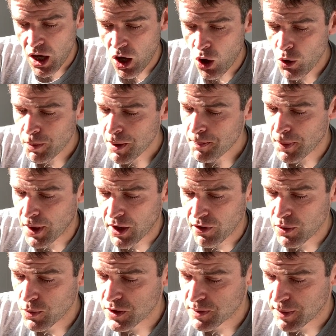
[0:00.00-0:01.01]
Old Ben
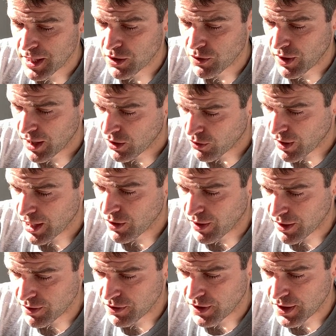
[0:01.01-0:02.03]
Byron was my
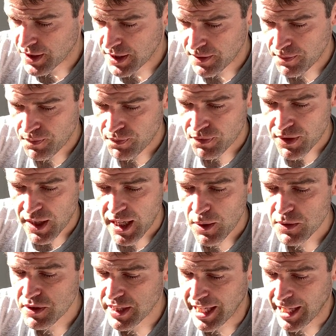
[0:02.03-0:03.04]
great-great-grandfather. He
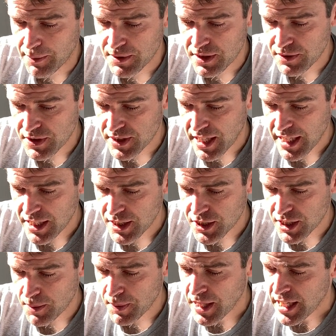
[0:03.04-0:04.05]
was the captain of a sailing
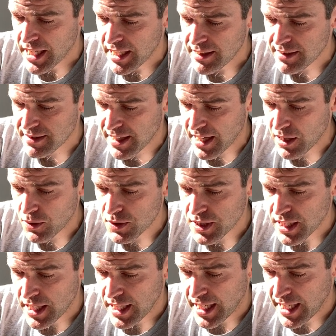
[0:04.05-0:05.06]
ship. He sailed
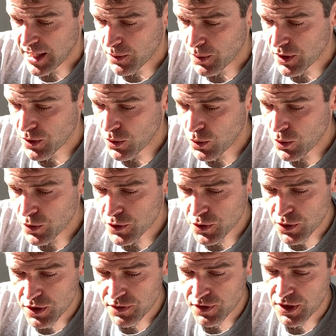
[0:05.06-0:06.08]
in with all
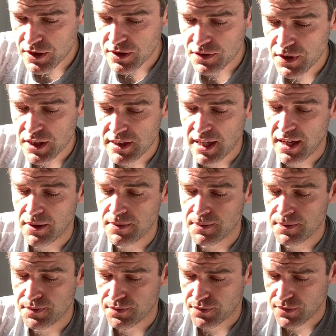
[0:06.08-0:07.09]
sorts of goods for the town.
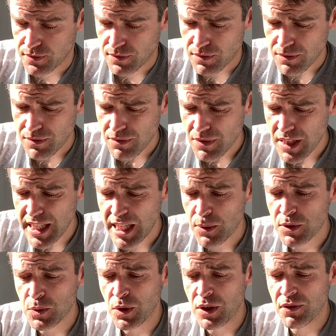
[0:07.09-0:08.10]
He
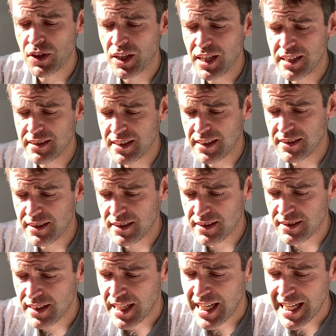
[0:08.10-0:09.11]
was one of the early
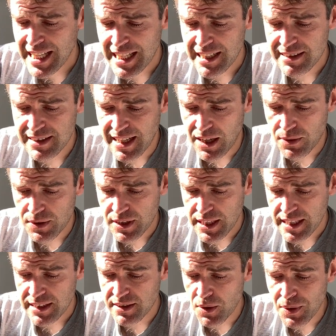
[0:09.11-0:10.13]
settlers. This town
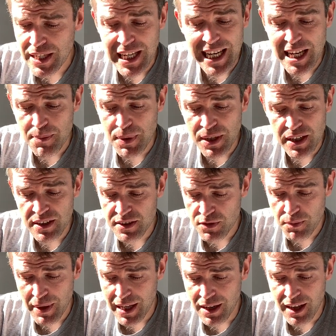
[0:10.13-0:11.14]
is only here because
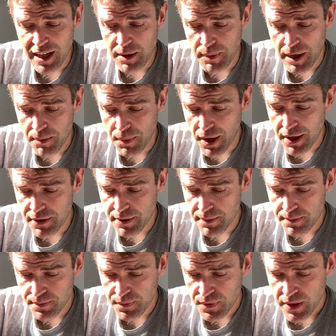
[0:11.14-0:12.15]
of men like Ben
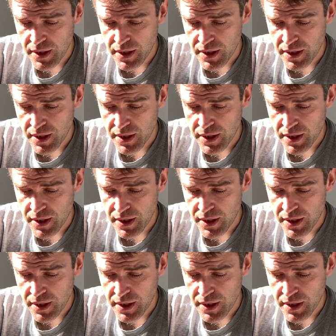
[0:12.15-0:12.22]
Byron.